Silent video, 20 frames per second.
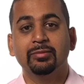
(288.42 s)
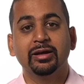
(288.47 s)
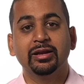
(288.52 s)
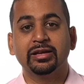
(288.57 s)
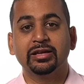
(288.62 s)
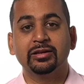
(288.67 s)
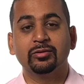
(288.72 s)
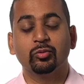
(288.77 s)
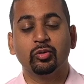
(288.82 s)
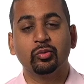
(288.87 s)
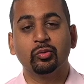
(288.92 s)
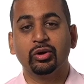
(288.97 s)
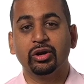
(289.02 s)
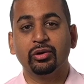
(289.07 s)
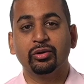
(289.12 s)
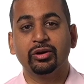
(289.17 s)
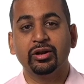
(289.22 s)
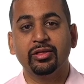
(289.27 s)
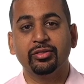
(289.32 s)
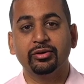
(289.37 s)
money one way
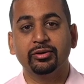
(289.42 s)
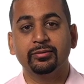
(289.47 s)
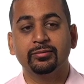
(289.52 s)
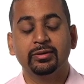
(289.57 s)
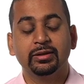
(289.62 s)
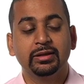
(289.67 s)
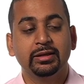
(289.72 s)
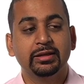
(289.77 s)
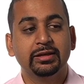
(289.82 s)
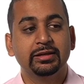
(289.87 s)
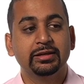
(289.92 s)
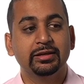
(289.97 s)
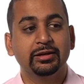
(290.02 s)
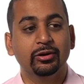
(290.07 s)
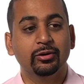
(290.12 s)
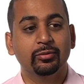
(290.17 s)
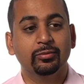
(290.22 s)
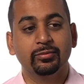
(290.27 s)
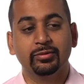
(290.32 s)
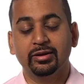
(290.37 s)
or another. You
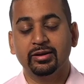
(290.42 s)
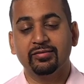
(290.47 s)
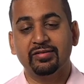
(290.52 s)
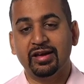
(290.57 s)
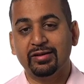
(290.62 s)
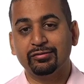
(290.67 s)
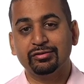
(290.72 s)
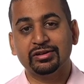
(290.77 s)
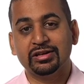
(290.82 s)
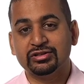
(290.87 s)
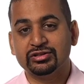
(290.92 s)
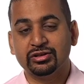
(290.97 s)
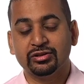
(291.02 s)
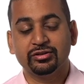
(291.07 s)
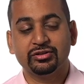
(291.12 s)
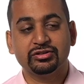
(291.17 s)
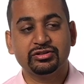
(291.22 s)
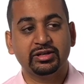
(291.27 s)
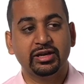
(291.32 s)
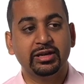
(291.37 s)
know, they have advertising
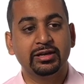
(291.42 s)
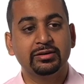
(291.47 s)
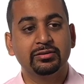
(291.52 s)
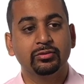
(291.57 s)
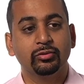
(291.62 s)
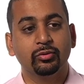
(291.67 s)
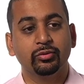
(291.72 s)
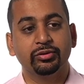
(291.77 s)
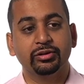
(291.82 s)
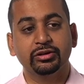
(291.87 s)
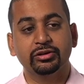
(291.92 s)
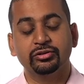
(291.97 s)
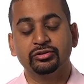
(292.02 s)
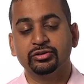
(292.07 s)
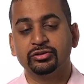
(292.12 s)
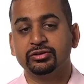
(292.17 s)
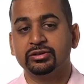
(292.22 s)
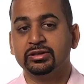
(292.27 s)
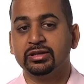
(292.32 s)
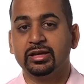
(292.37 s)
on their site, or they
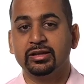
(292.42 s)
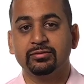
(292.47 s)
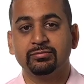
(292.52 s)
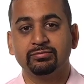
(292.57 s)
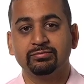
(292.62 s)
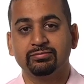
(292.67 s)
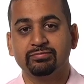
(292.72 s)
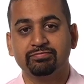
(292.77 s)
use it to get,